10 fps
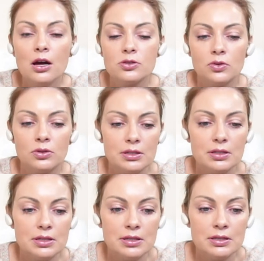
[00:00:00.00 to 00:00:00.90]
So
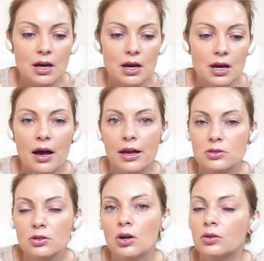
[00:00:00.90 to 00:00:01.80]
this is, uh,
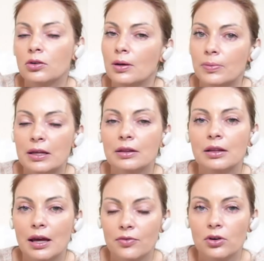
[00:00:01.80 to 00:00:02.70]
as you know, the
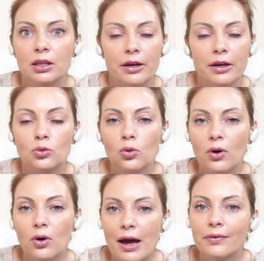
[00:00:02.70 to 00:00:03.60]
vent level, they
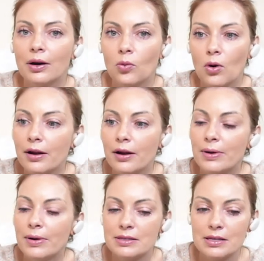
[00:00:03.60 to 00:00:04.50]
do have a lot of
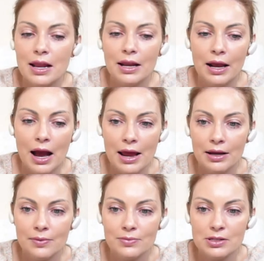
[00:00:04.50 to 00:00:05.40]
best-selling
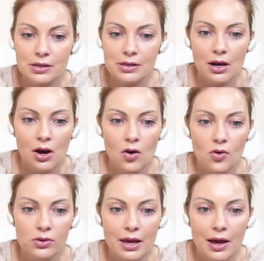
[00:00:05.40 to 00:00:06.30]
items here
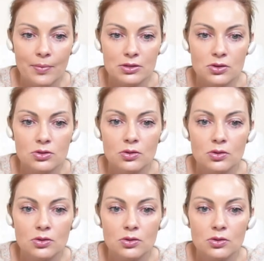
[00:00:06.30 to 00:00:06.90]
on Amazon.